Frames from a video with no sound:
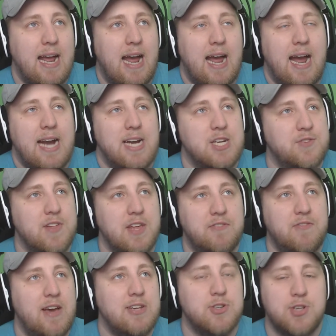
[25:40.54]
I just feel like
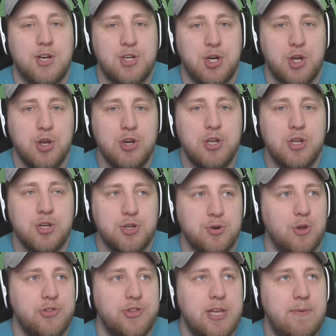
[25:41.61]
FaZe are such a good
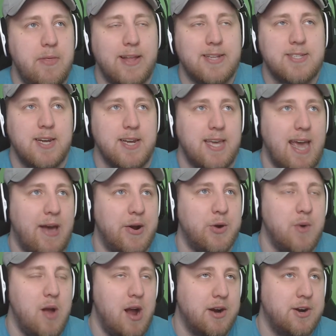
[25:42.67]
control team that's going to counter
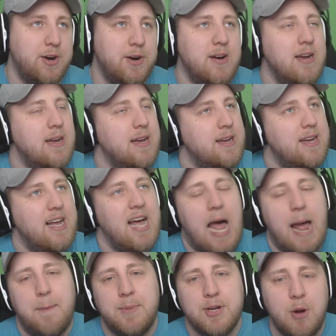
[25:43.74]
Rocker.
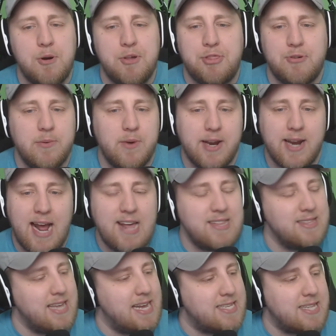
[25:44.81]
I'm going to go with 3-1. I
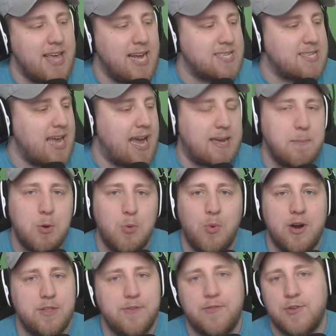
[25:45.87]
think they attack him in
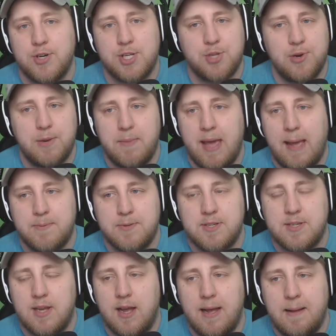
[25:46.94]
one of the first 3
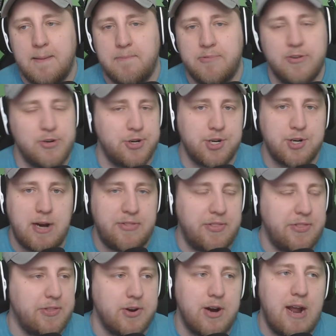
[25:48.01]
maps, for sure. I
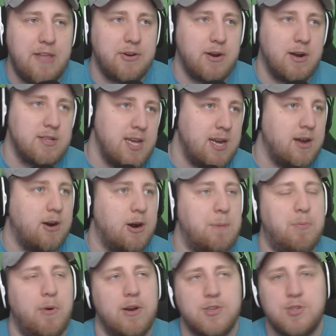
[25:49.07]
think they're either going to take a
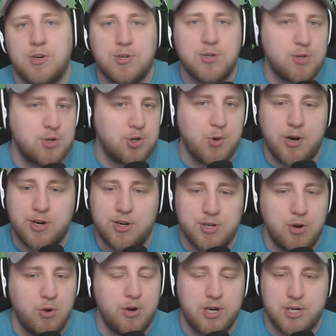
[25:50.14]
hard point, a search and destroy,
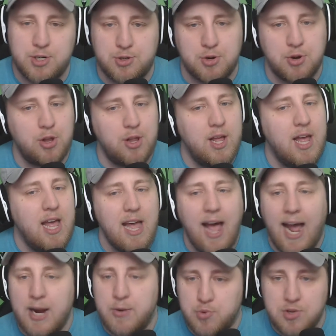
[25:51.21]
or a control.
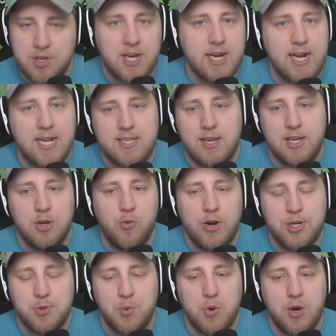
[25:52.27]
I really cannot tell you
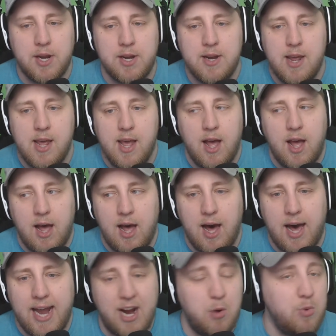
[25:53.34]
which one,
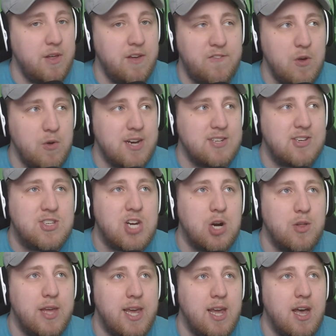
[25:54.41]
and I don't really feel
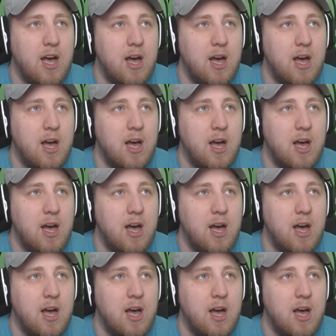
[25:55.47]
necessarily